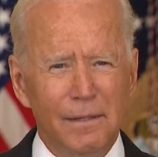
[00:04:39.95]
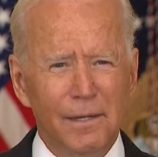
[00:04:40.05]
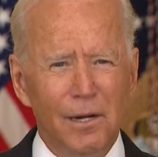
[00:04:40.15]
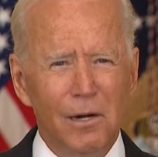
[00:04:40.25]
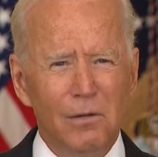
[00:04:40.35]

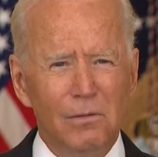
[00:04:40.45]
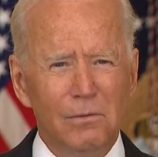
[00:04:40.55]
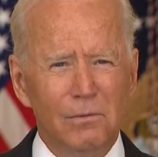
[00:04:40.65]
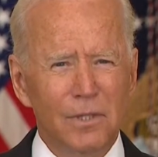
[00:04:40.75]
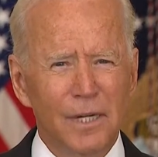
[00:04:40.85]
You
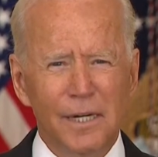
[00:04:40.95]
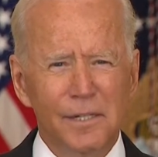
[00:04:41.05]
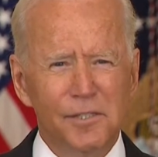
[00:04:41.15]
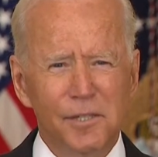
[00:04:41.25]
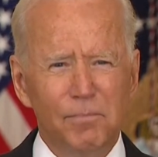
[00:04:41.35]
know, we're not
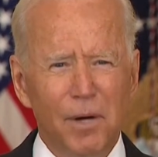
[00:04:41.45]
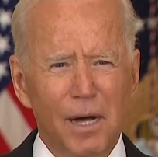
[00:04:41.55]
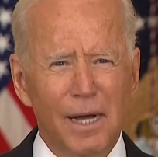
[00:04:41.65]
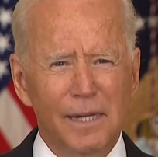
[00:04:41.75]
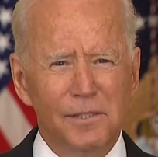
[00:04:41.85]
going to sit
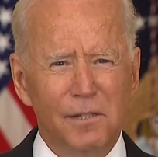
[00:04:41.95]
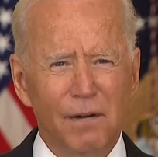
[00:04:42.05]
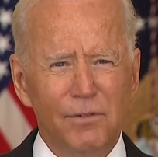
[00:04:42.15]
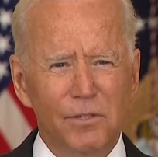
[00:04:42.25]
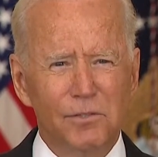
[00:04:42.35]
by as
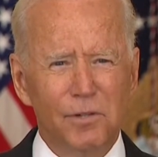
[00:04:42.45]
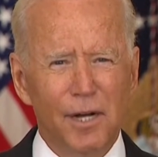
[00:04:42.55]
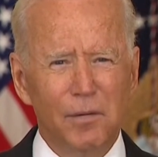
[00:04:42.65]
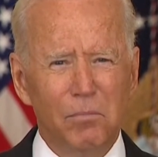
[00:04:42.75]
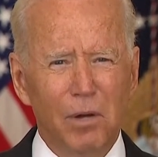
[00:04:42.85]
governors
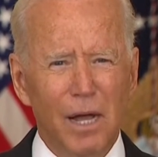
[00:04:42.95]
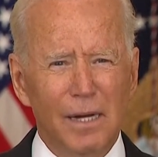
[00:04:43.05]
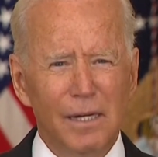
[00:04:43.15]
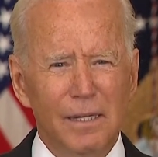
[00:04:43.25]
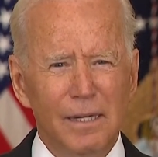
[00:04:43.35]
try to
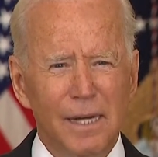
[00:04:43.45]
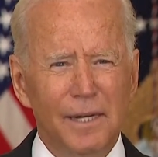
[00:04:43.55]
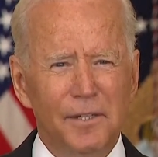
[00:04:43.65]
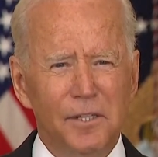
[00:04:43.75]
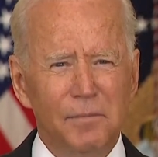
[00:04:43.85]
block
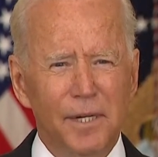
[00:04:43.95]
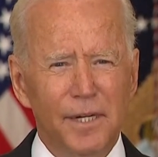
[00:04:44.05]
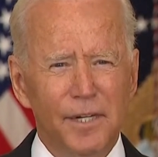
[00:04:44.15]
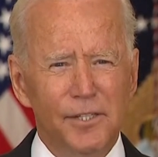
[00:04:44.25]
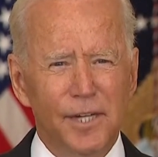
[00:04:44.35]
and intimidate
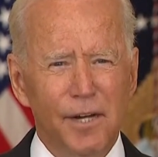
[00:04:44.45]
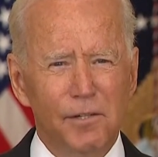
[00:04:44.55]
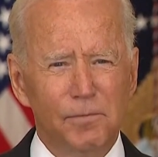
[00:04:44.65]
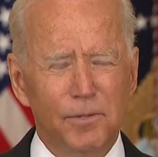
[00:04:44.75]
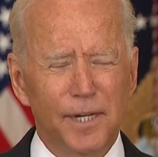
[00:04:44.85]

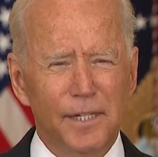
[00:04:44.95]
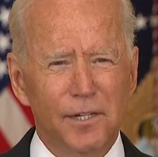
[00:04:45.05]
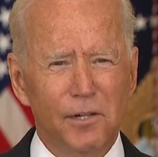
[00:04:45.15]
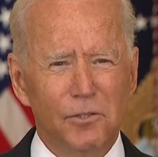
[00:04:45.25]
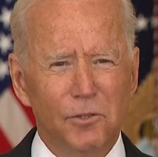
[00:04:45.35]
educators
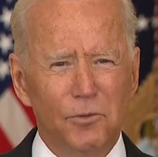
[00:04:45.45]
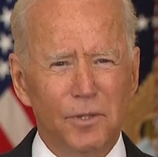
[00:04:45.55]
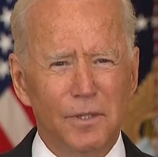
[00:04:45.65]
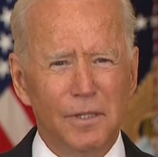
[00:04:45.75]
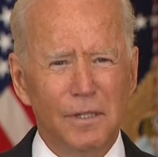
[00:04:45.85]
protecting our children.
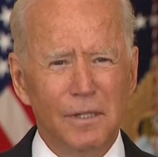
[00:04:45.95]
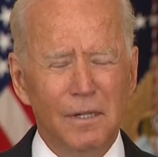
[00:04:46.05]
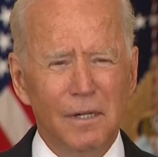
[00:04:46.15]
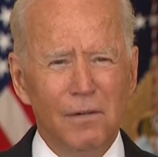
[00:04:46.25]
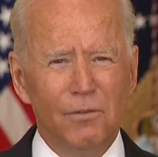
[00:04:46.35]

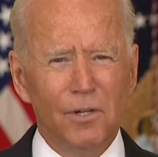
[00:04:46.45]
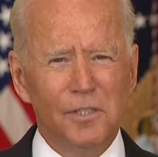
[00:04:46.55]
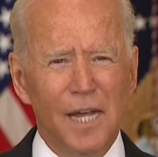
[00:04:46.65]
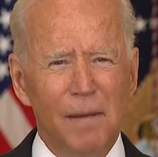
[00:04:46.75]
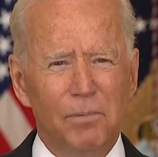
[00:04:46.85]
For
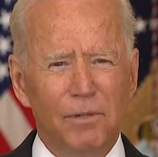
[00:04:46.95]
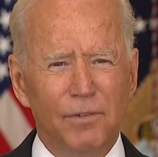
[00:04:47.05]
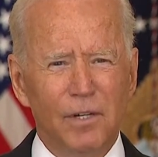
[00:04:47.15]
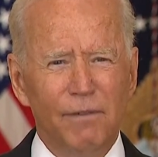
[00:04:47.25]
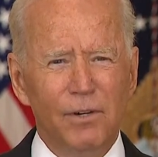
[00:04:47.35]
example, if
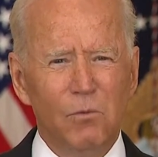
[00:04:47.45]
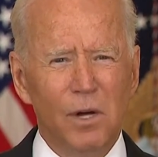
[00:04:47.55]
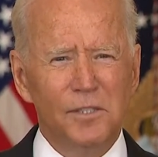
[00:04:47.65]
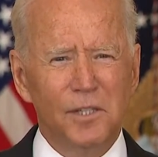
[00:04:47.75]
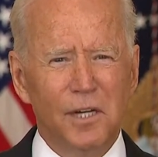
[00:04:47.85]
a governor
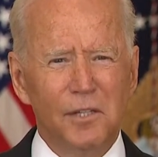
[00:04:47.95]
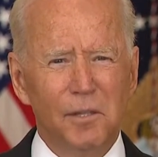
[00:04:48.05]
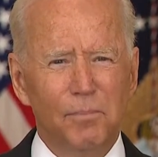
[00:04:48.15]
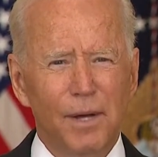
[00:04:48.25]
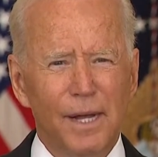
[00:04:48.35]
wants to cut
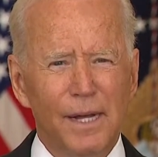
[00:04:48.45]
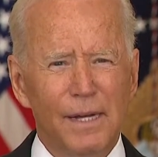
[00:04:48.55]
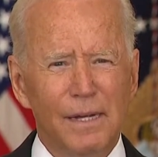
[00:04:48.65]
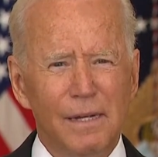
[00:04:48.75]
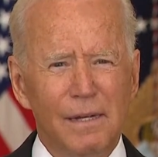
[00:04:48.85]
the
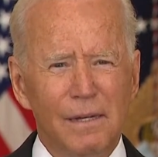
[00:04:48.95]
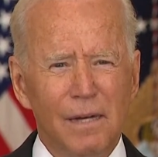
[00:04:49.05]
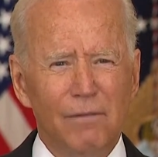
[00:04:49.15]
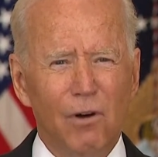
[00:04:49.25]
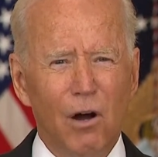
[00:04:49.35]
pay
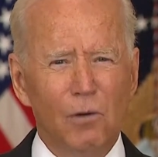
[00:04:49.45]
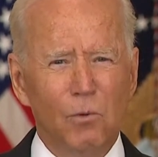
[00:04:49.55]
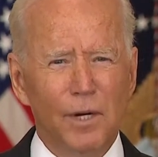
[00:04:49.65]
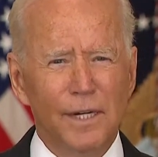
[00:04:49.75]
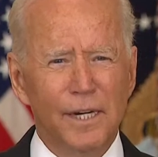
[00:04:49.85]
of a
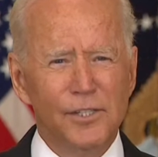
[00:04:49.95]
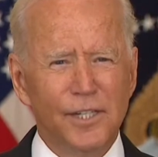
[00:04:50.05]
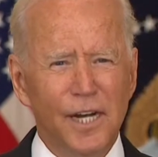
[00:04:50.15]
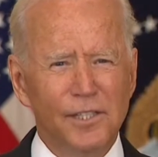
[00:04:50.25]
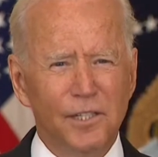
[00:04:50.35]
hardworking
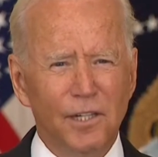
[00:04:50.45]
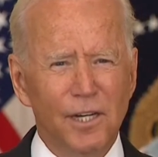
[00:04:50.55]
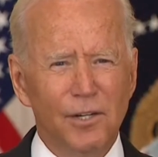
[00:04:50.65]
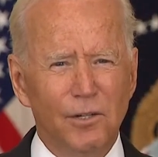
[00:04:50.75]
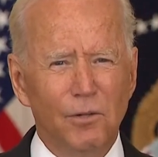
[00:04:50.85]
education
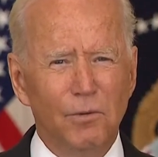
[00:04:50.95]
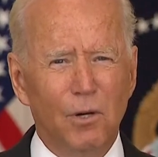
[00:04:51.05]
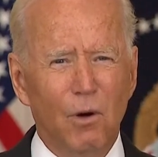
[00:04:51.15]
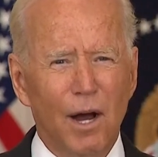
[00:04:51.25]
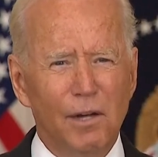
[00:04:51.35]
leader who
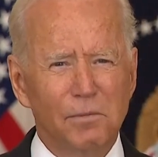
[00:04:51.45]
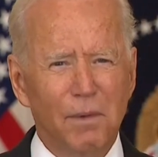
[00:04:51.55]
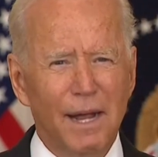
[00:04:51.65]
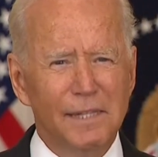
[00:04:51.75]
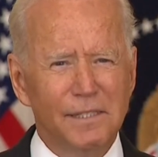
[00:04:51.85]
requires
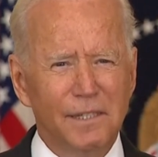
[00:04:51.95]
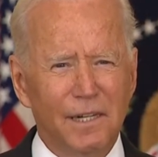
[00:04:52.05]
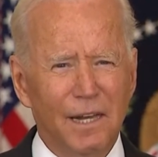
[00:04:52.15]
masks in a